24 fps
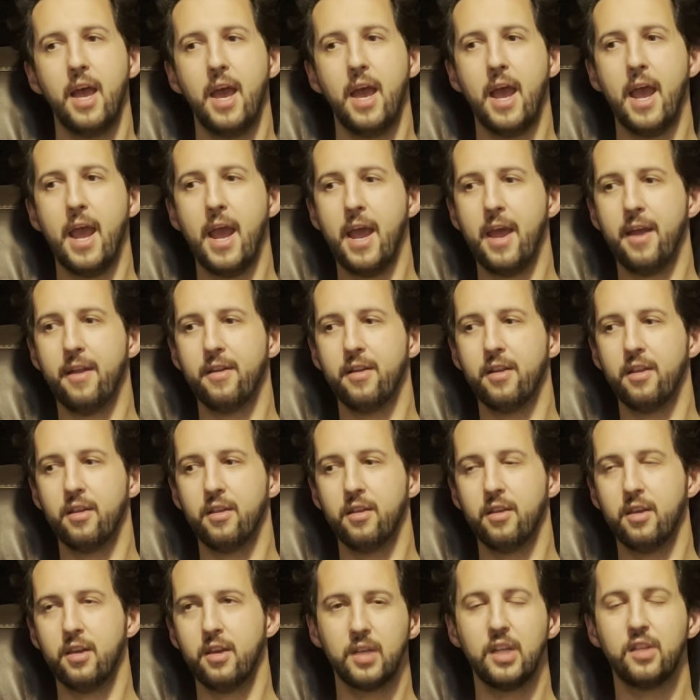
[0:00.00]
And
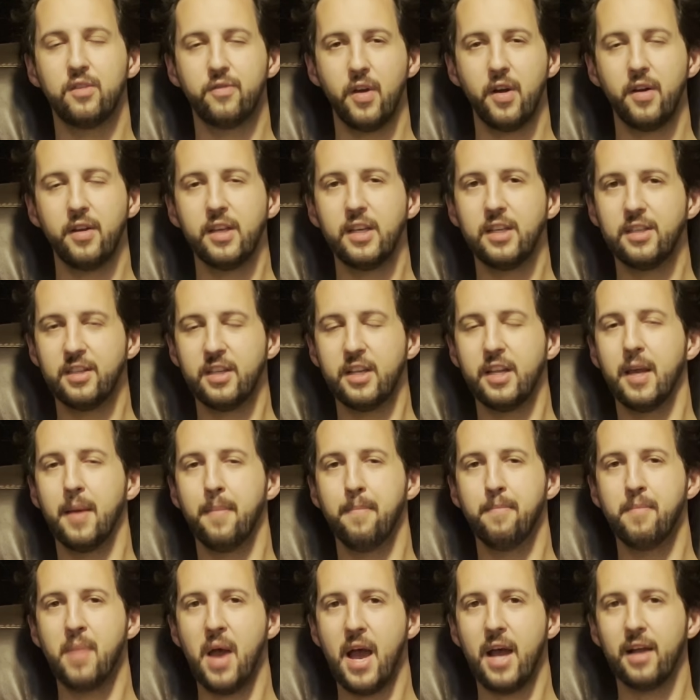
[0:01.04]
it's very easy to
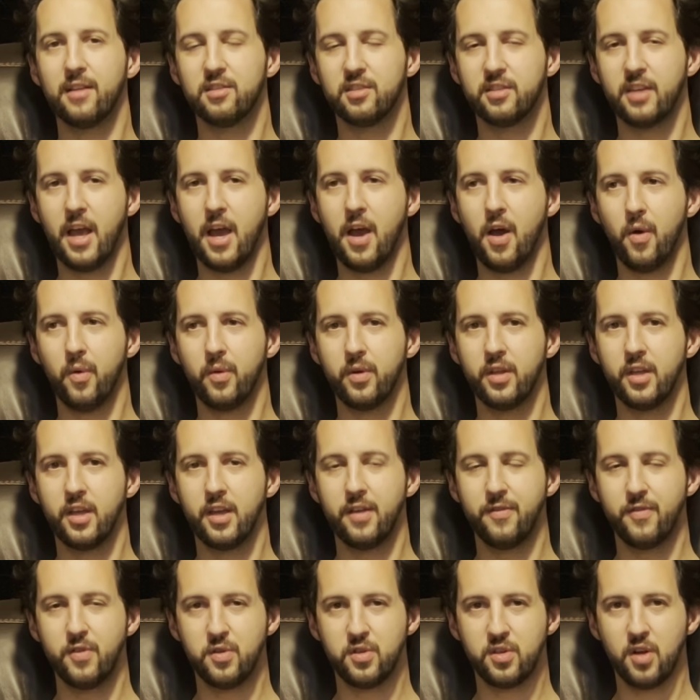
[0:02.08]
get bad sound
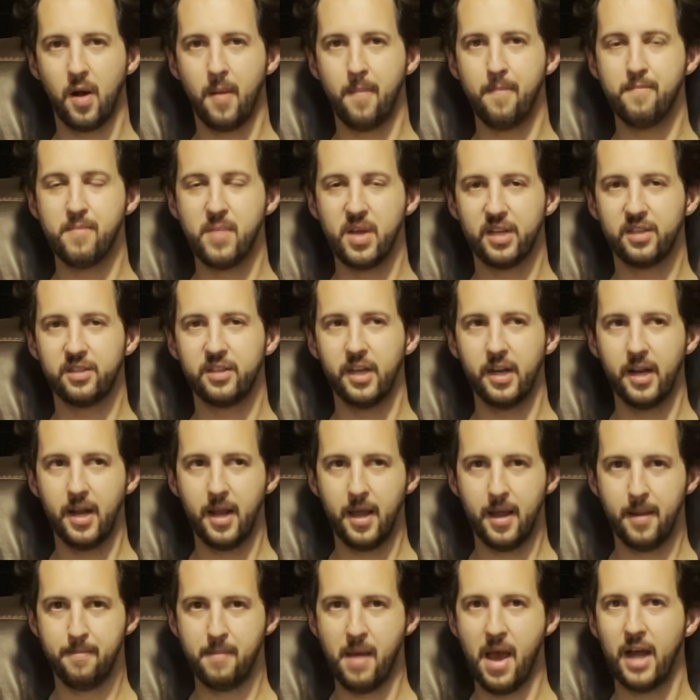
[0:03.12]
if you start mixing
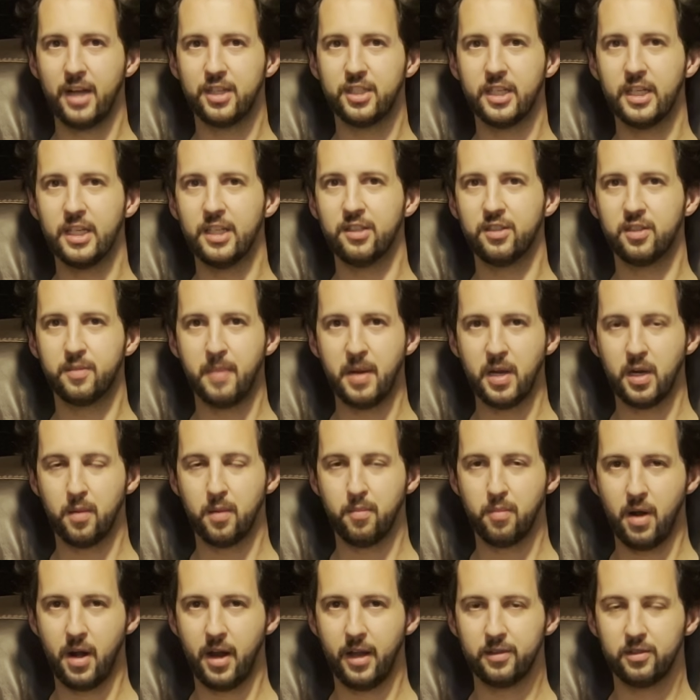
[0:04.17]
and matching speaker
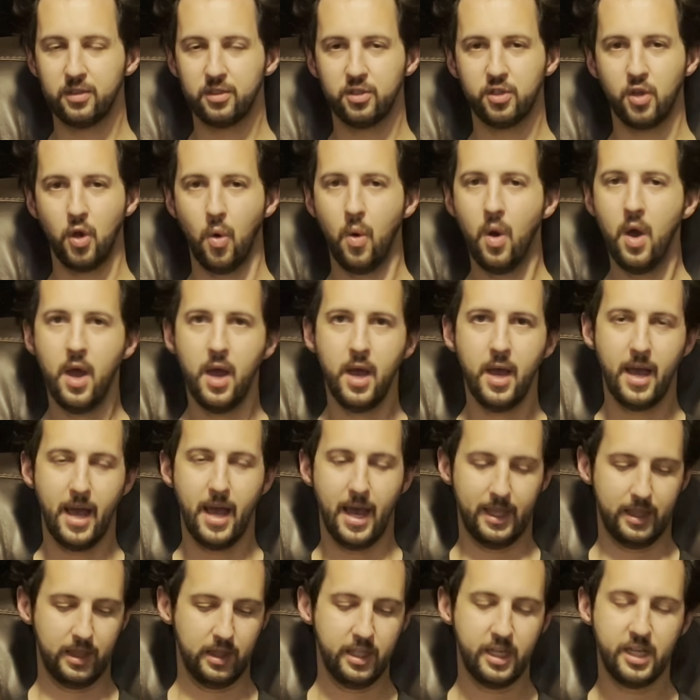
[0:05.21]
brands. So
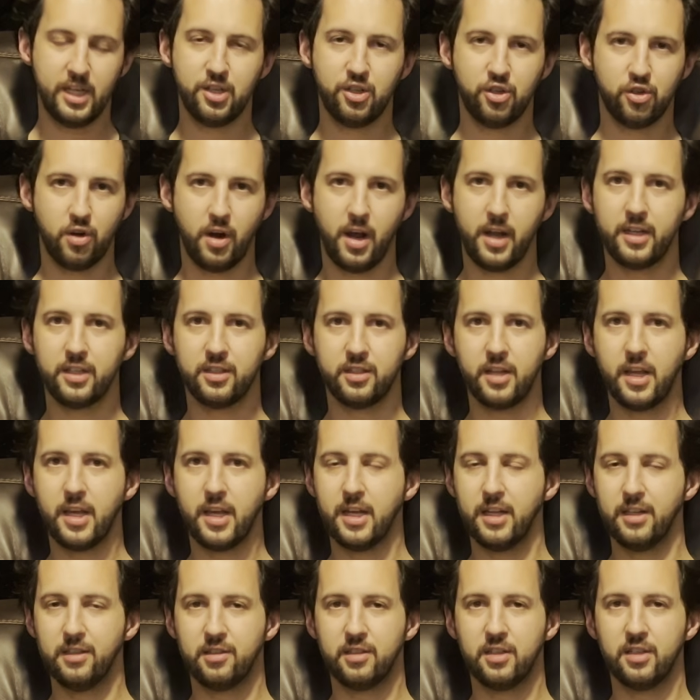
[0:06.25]
at least try to stay
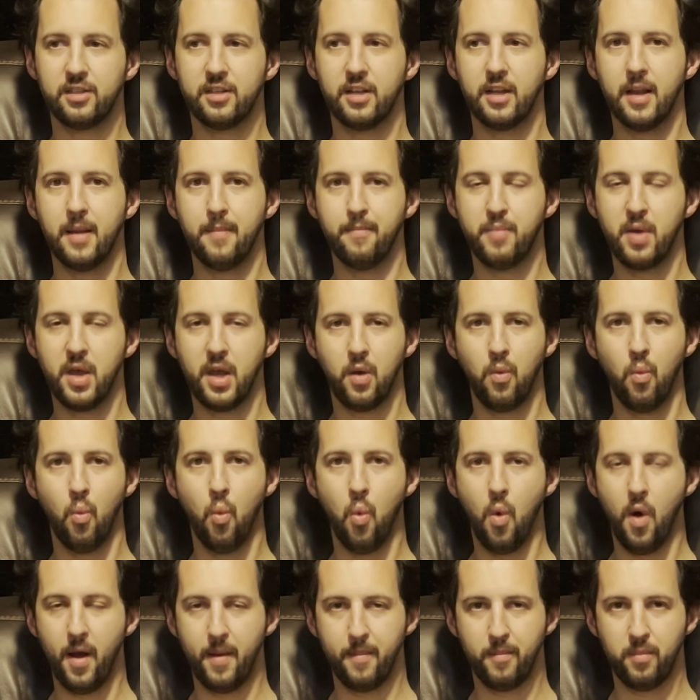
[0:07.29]
consistent and pick
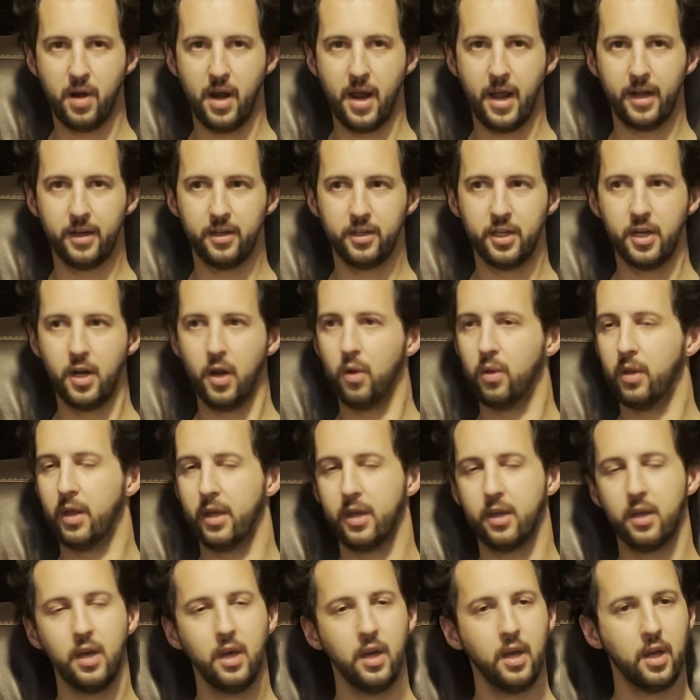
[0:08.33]
one brand,
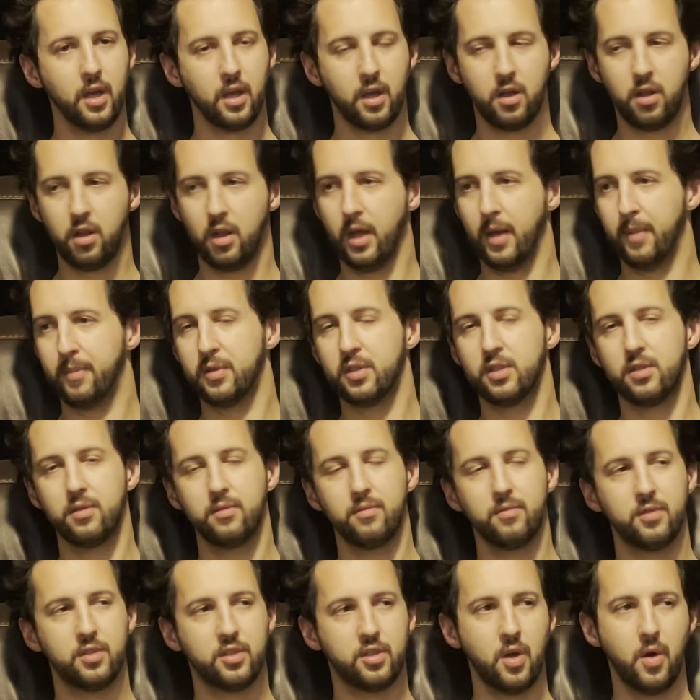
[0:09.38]
like Klipsch,
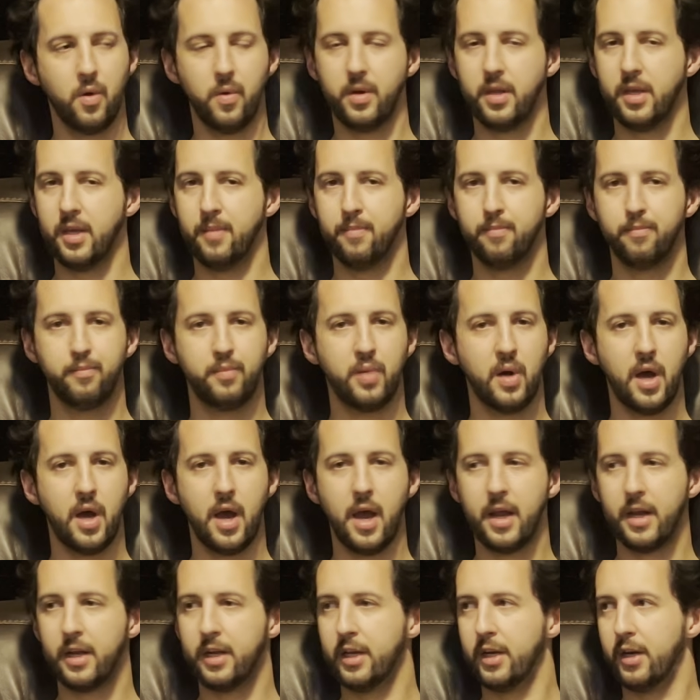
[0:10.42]
Sony,
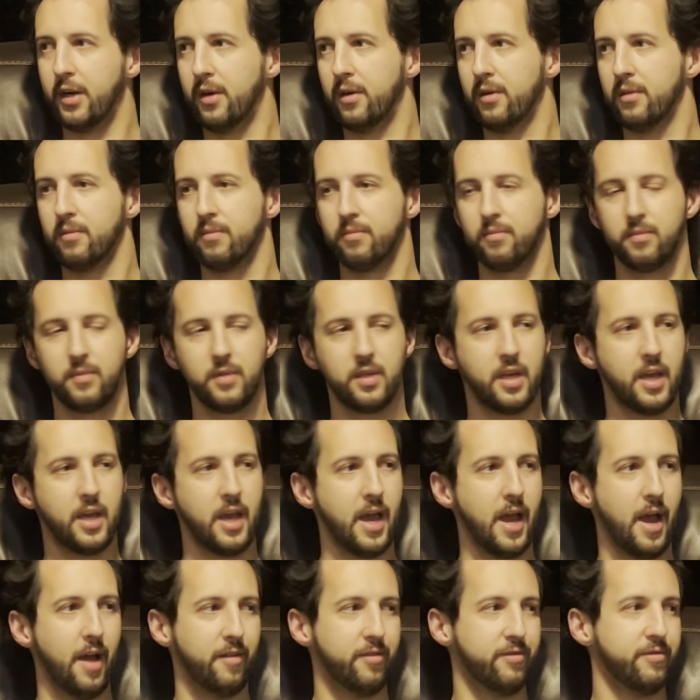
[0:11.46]
Pioneer,
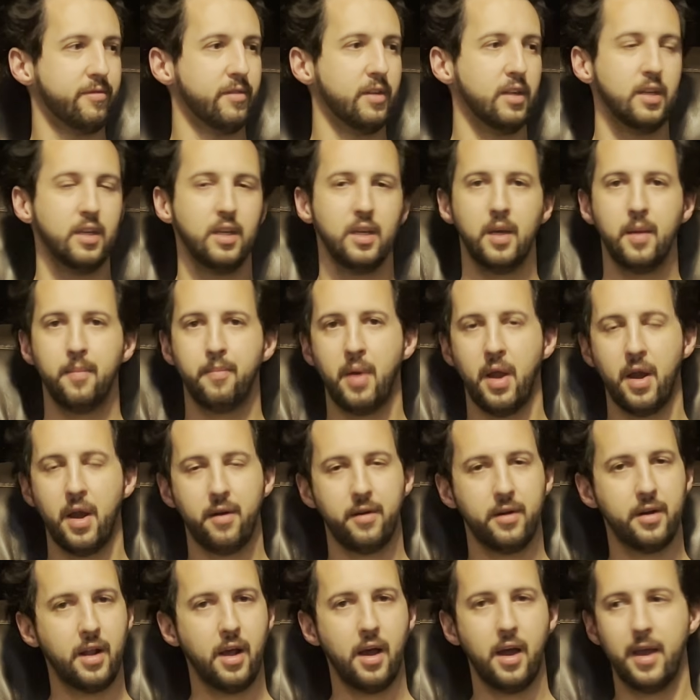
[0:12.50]
Kef,
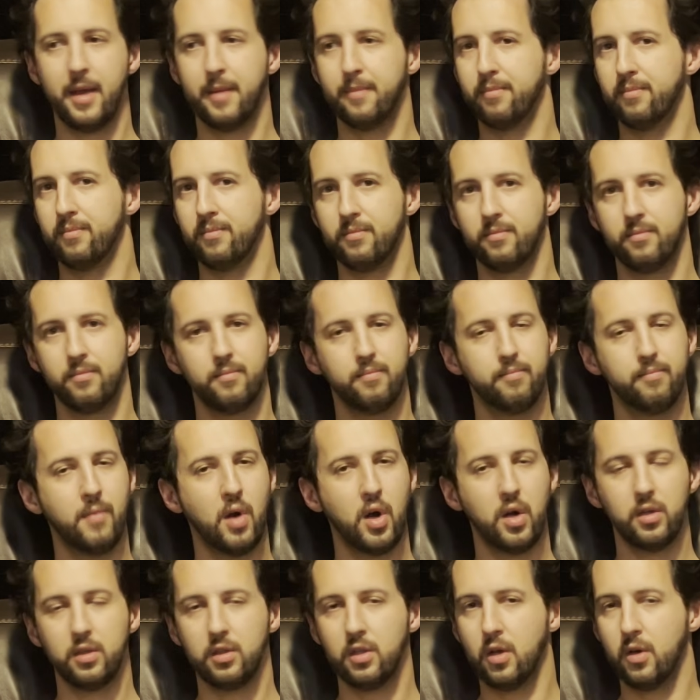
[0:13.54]
Paradigm,
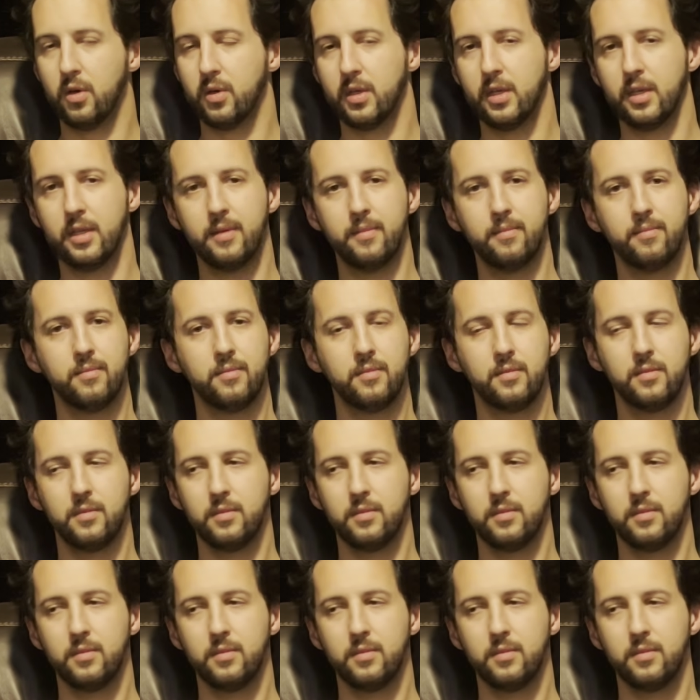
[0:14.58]
Martin Logan.